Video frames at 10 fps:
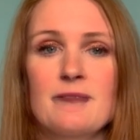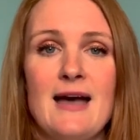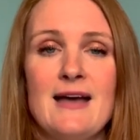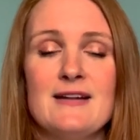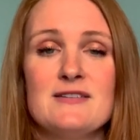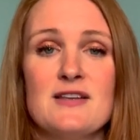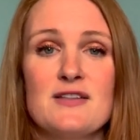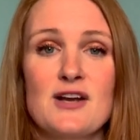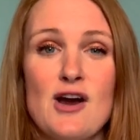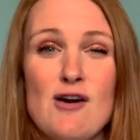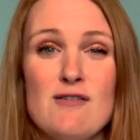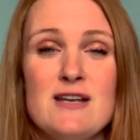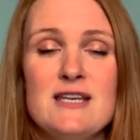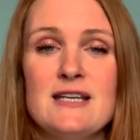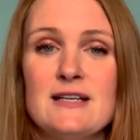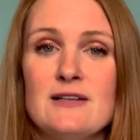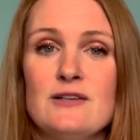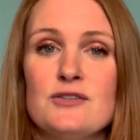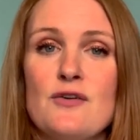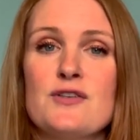and the current
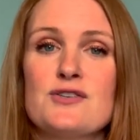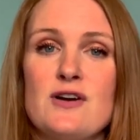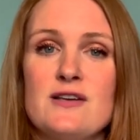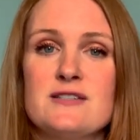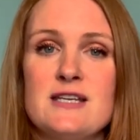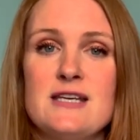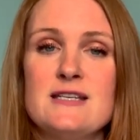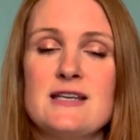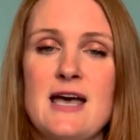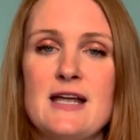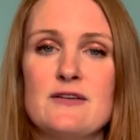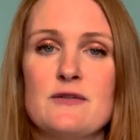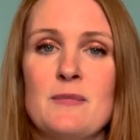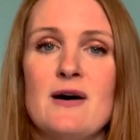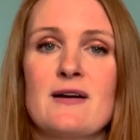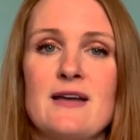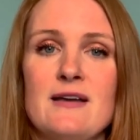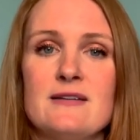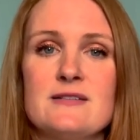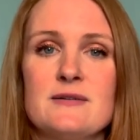yield on the trust is ahead of the
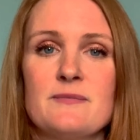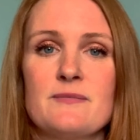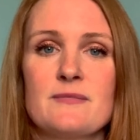market.